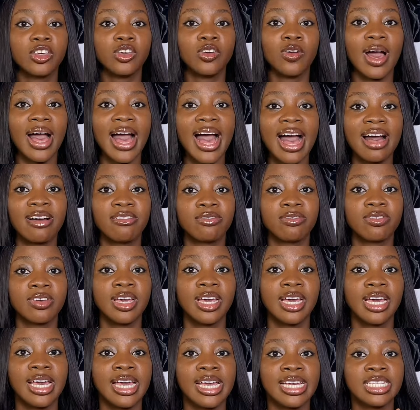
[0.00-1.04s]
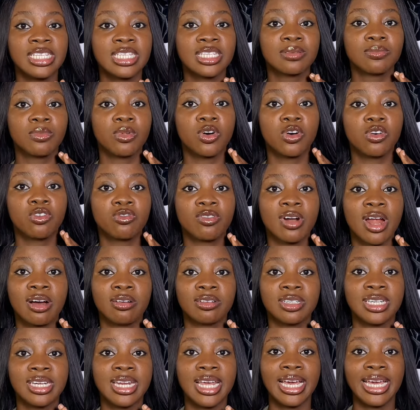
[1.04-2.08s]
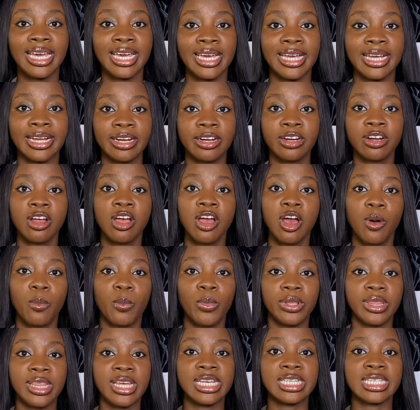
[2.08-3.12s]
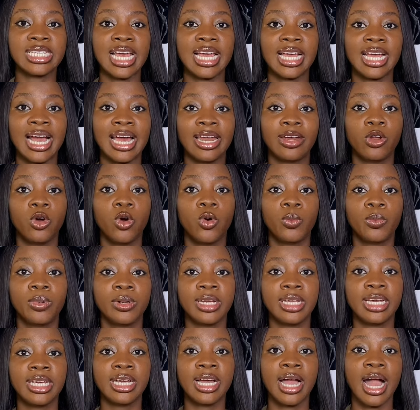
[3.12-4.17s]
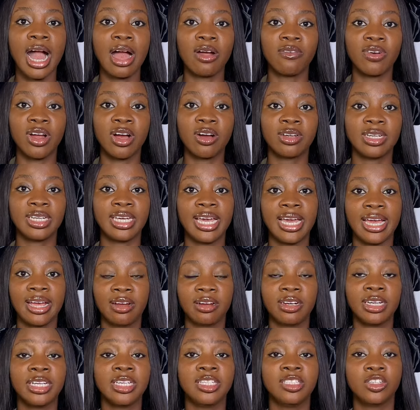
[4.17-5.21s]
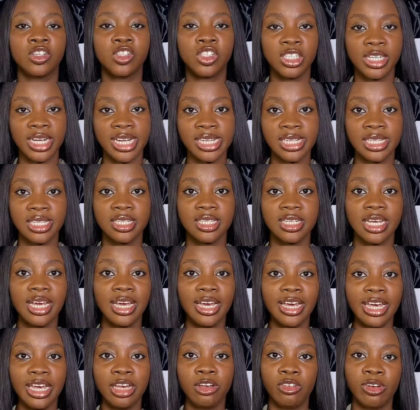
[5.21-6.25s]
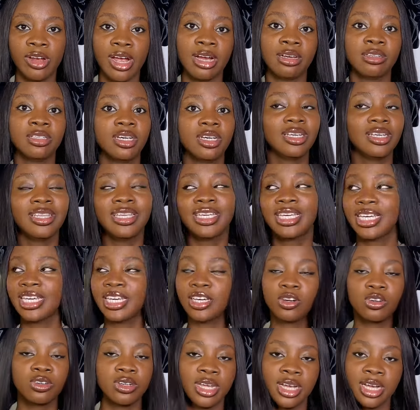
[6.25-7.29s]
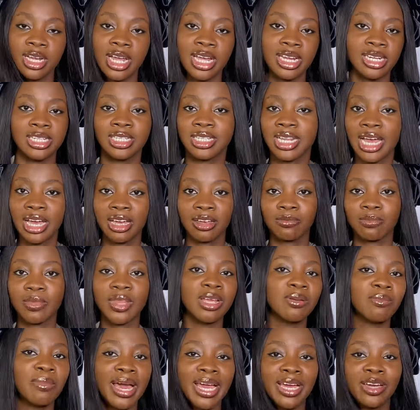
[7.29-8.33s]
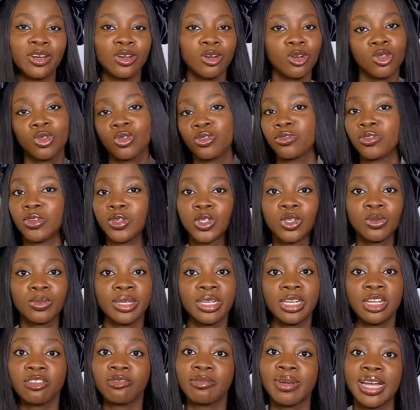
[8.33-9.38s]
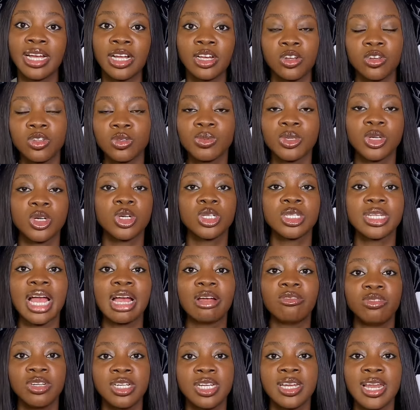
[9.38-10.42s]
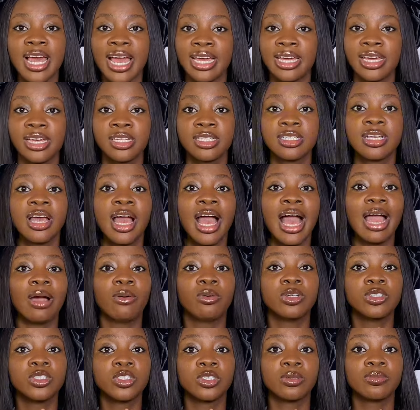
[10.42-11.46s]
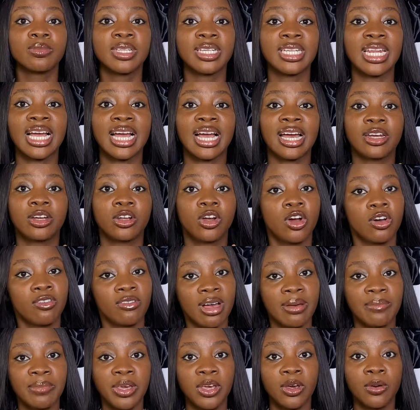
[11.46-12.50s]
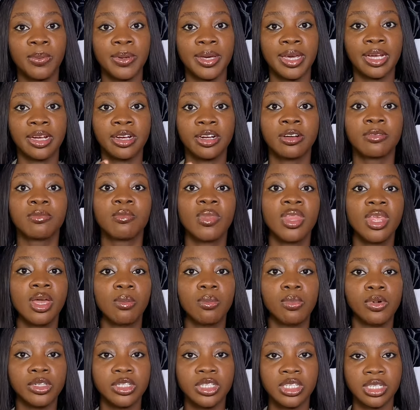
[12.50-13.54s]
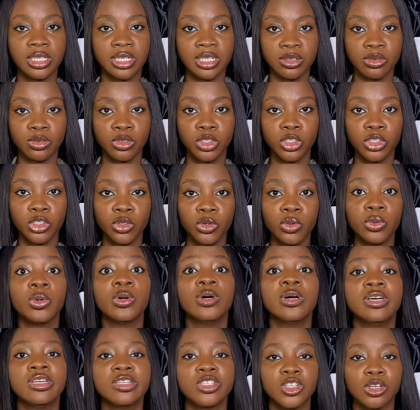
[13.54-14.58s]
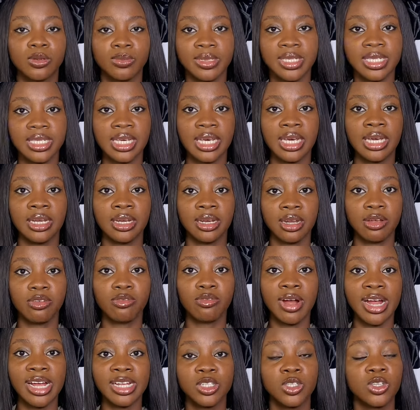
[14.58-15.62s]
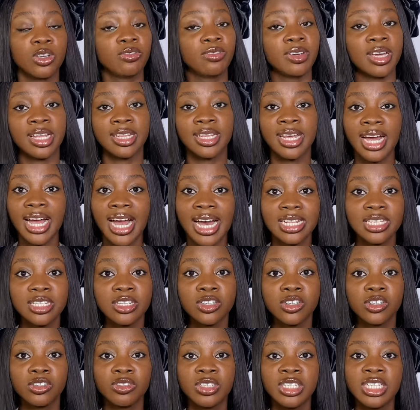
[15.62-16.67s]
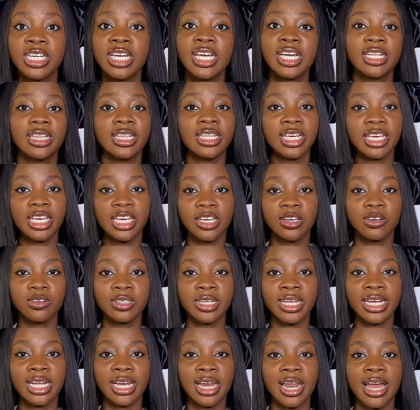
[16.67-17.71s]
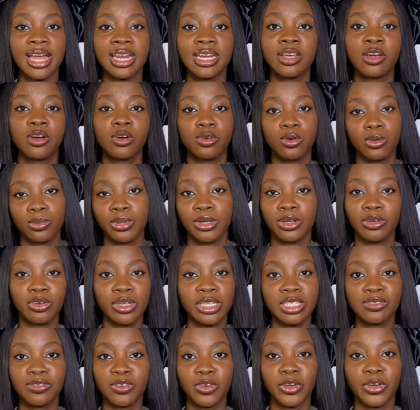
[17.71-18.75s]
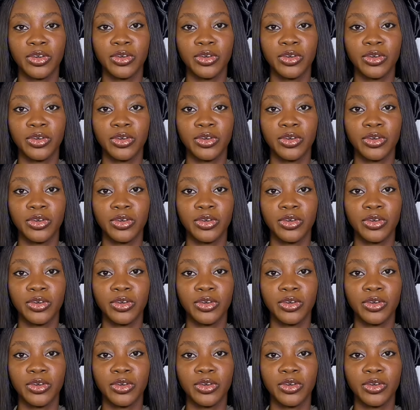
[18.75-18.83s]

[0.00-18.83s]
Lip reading: you have a small round neck here, but there's like an opening around here in your chest area. The keyhole neckline is like my go-to for so many of my clothes because I really like it. I want something that can cover me up here but still show some skin, right? So if you're in that category, the keyhole neckline would be great for